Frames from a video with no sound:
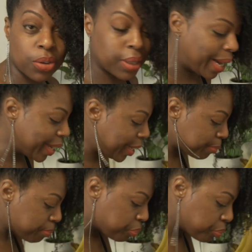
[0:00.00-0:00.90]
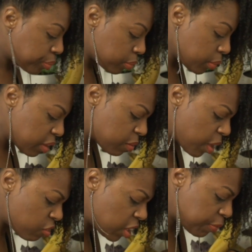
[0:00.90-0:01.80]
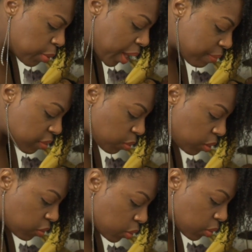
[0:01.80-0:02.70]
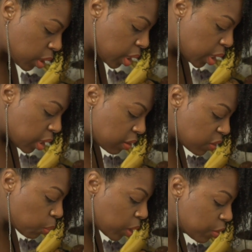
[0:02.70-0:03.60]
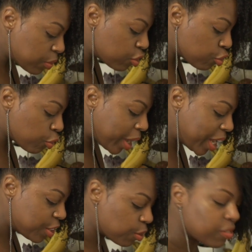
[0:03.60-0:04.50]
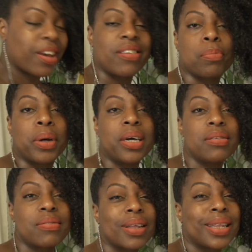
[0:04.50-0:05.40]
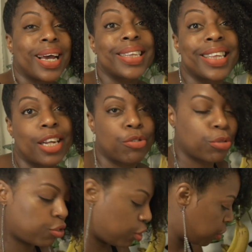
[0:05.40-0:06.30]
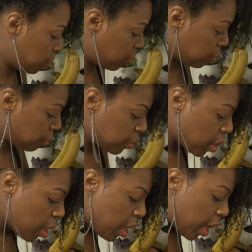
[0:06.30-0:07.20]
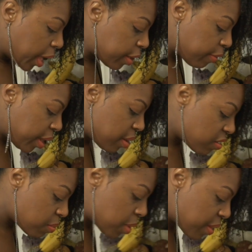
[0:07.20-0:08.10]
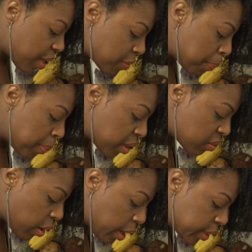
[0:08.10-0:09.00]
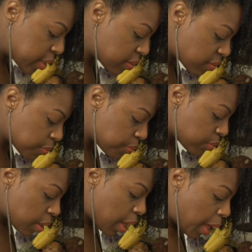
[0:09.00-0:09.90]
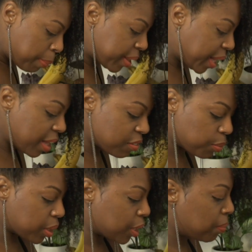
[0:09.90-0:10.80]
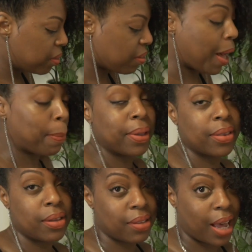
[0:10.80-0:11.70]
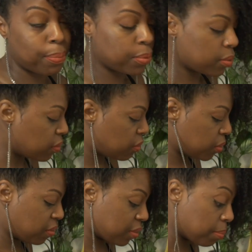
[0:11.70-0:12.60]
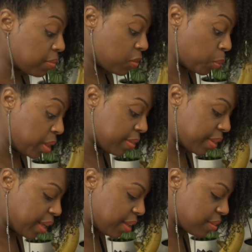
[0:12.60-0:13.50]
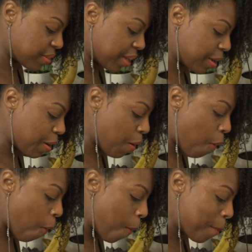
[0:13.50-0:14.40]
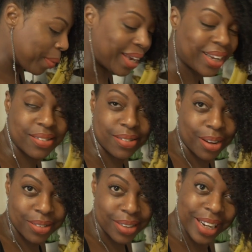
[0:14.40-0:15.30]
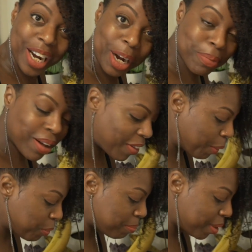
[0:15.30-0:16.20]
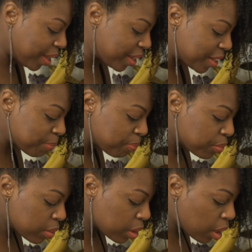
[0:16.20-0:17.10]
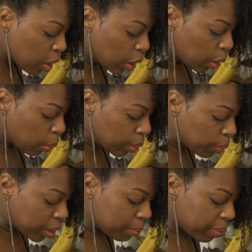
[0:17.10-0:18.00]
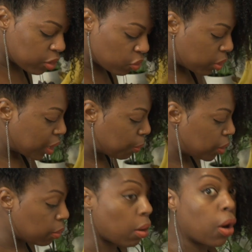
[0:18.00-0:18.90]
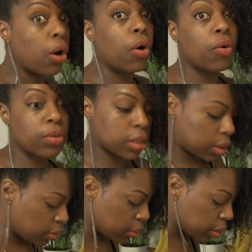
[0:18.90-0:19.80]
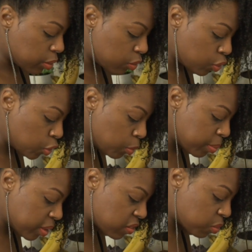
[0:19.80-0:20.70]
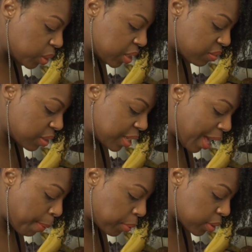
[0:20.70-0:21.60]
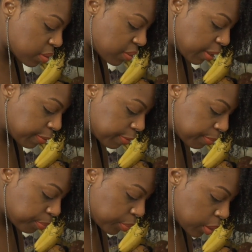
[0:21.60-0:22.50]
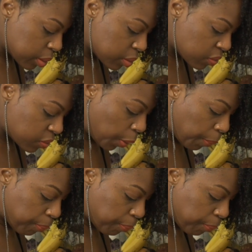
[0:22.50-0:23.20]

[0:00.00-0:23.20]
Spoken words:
your diet, especially if you have a sweet tooth, is you want to retrain your taste buds to like natural sugars. And Granny Smith has a bit of tartness. And because we're going to be topping these apples with some sweet things like our homemade salted caramel that we made, we want to make sure that we don't overload on too much sweetness in the apple itself. So,